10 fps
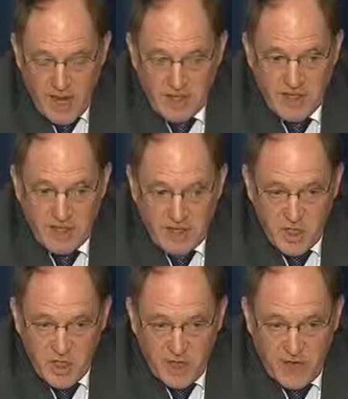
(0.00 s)
as a
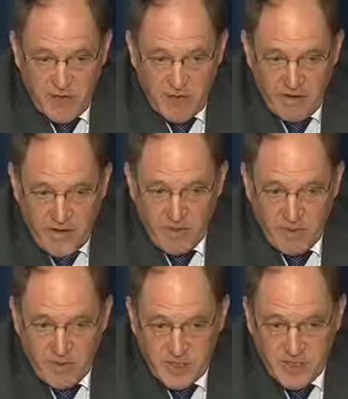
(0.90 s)
condition of their
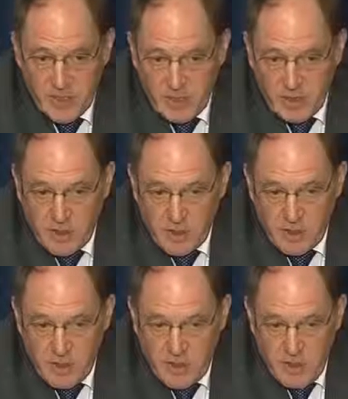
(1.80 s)
investments, there
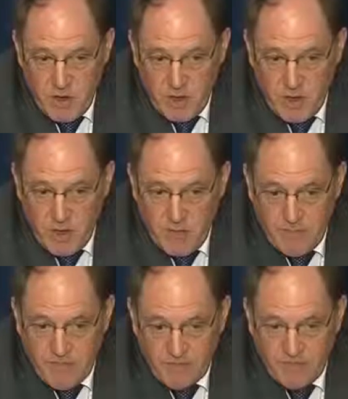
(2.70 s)
should be no
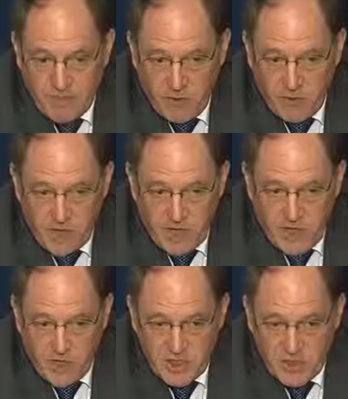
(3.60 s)
further
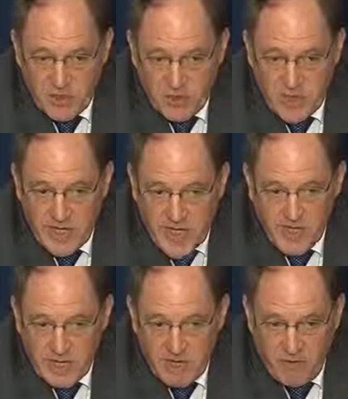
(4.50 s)
discussion of the Greek
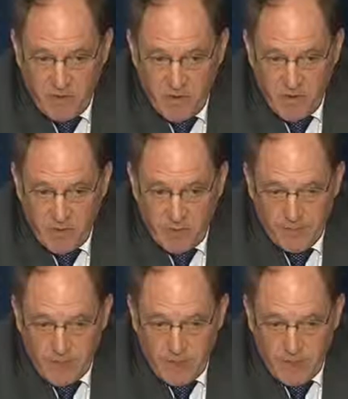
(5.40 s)
exit from the euro.